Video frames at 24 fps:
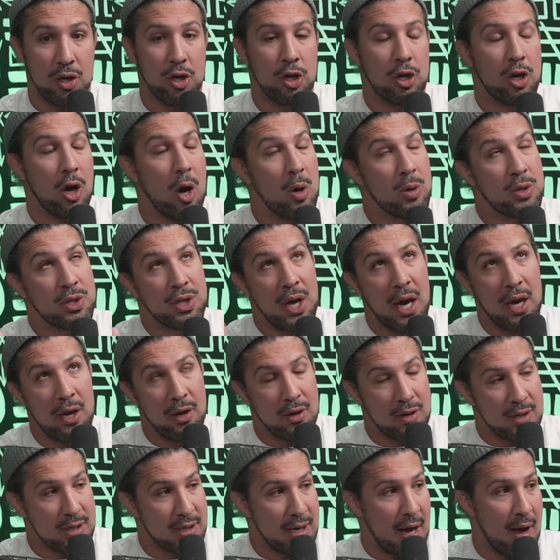Negotiate
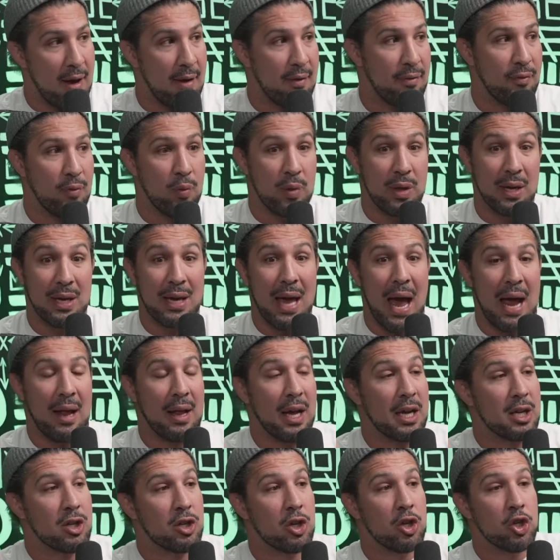yourself with a guy
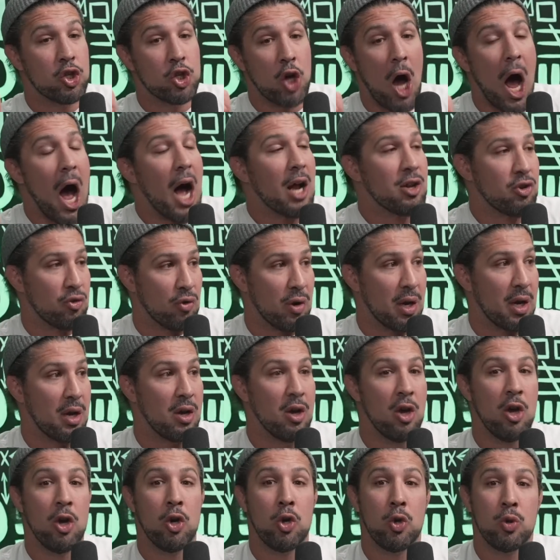like Chatri,
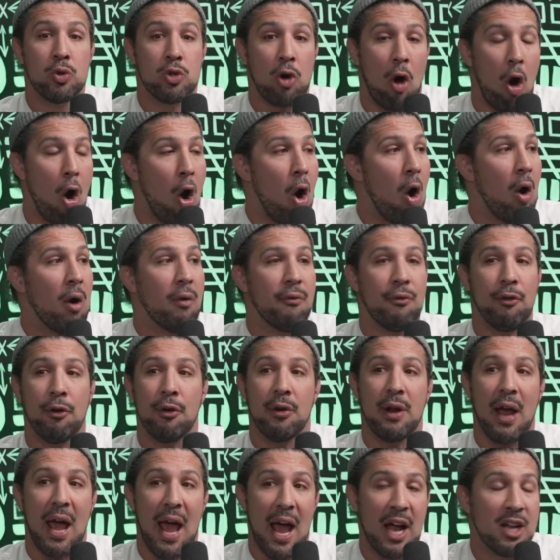who's
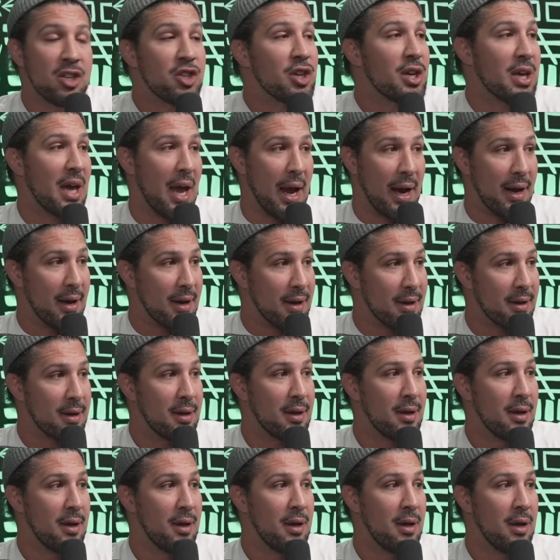Harvard educated.
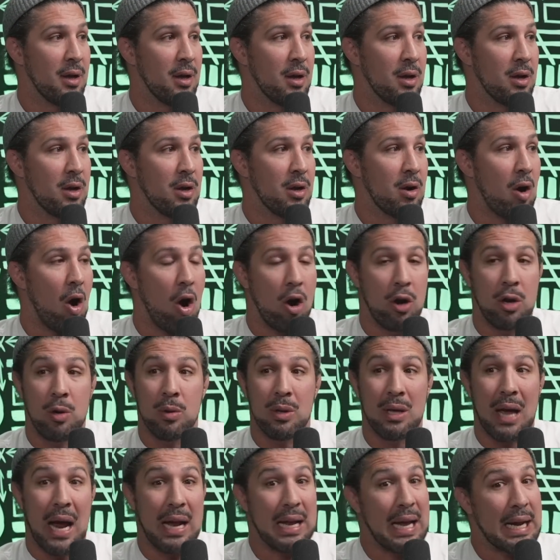Argue
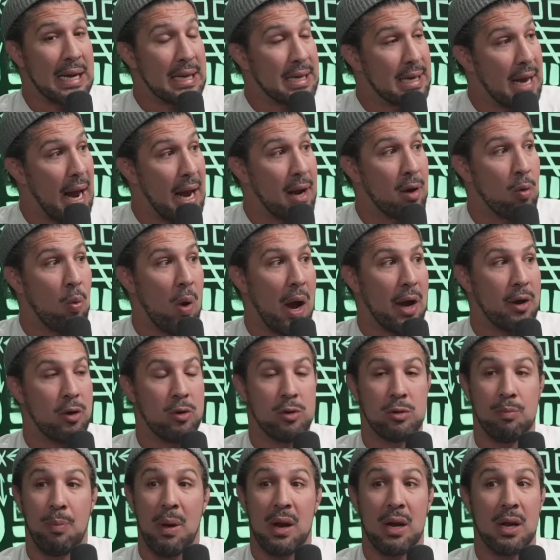with a guy like Dana White,
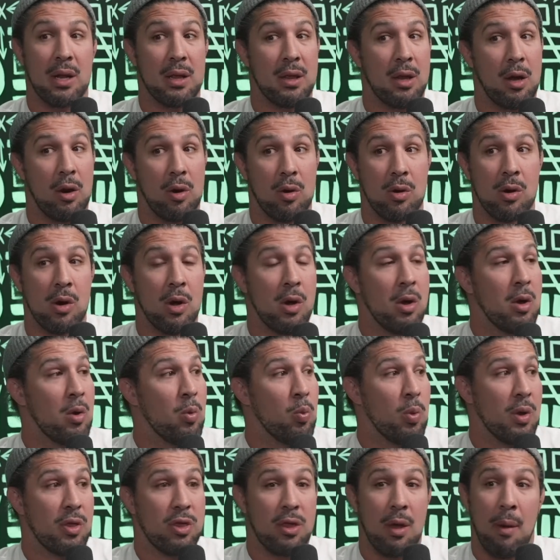who's been in there
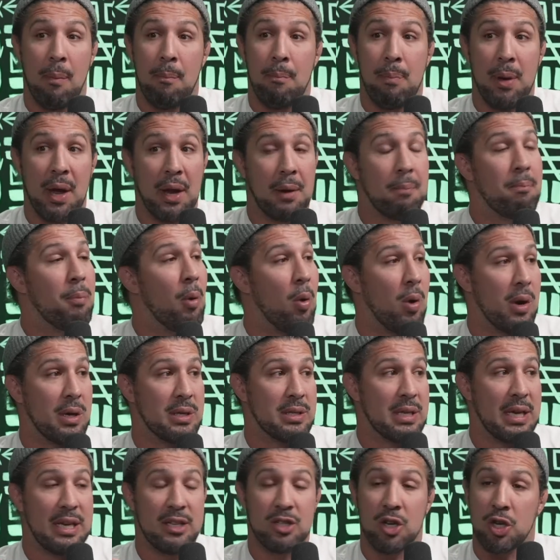with the big
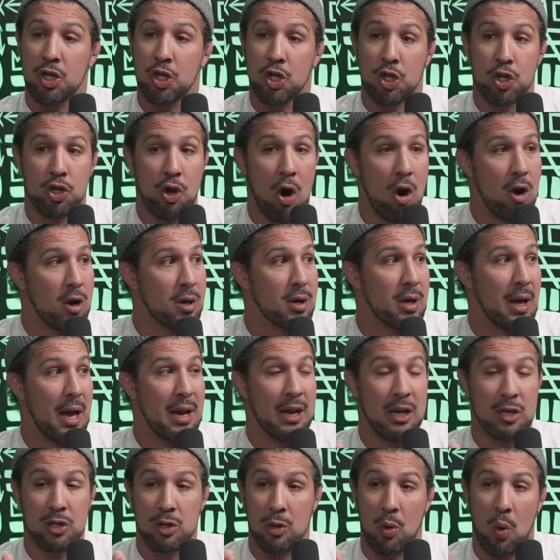boys. He's a shark, and
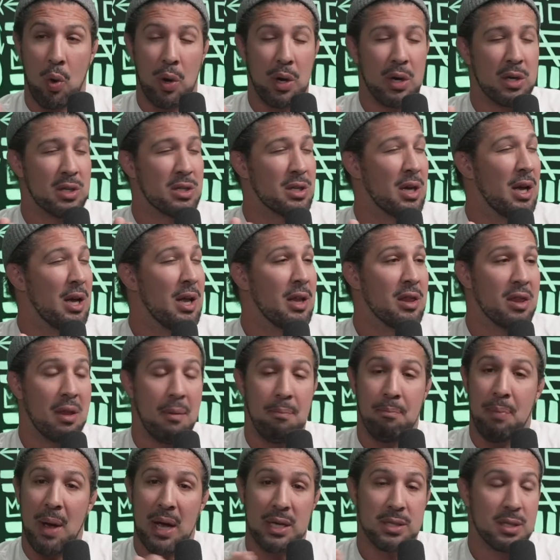his lawyers, the
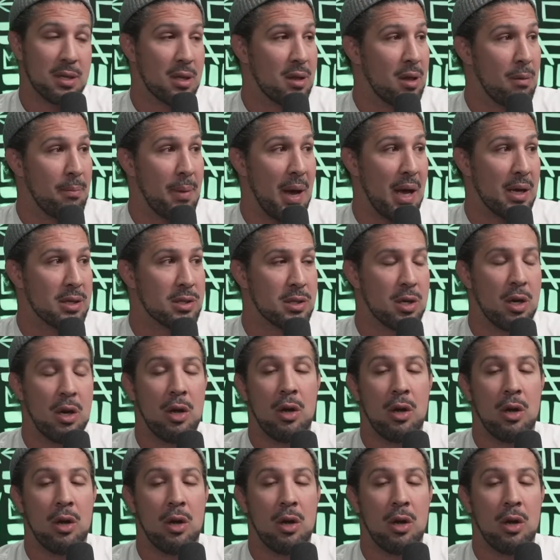best of the best.